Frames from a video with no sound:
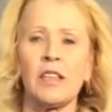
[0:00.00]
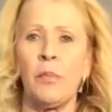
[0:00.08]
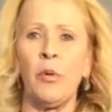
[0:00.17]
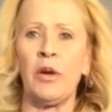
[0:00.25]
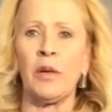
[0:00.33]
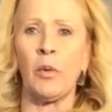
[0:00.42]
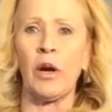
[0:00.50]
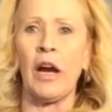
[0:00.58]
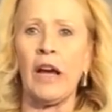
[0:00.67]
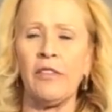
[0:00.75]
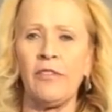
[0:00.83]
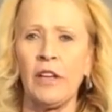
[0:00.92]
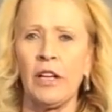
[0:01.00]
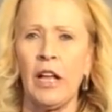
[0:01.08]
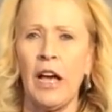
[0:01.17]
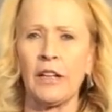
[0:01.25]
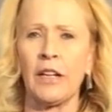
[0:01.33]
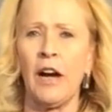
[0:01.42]
to the point where I
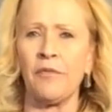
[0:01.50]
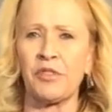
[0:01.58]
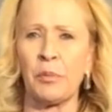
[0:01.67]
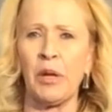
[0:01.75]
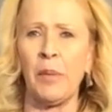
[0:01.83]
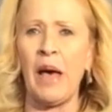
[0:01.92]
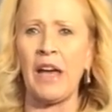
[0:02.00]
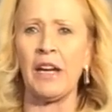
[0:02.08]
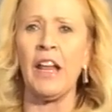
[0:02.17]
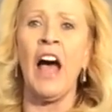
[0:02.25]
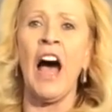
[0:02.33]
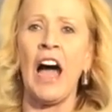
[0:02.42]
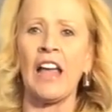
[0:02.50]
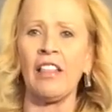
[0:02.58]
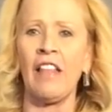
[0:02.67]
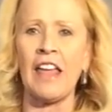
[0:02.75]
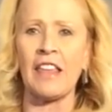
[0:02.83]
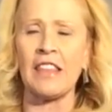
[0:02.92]
feel uncomfortable about it. I
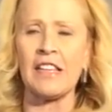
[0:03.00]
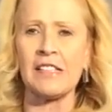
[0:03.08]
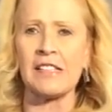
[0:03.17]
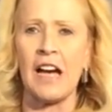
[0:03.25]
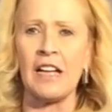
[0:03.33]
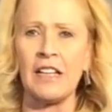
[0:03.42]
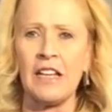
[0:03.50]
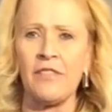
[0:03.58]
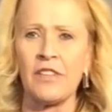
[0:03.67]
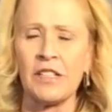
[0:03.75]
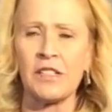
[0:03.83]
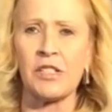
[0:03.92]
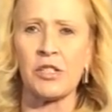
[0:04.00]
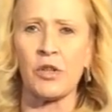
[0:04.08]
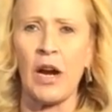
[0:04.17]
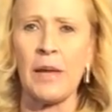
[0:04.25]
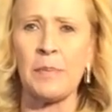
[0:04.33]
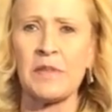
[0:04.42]
like these uneven
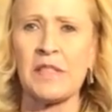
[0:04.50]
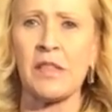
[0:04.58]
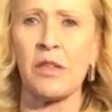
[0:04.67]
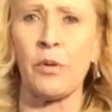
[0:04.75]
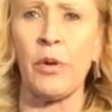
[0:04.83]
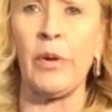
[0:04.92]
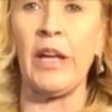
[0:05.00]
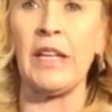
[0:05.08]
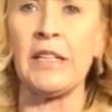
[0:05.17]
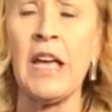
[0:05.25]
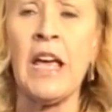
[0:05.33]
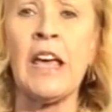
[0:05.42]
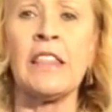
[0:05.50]
stripes through it.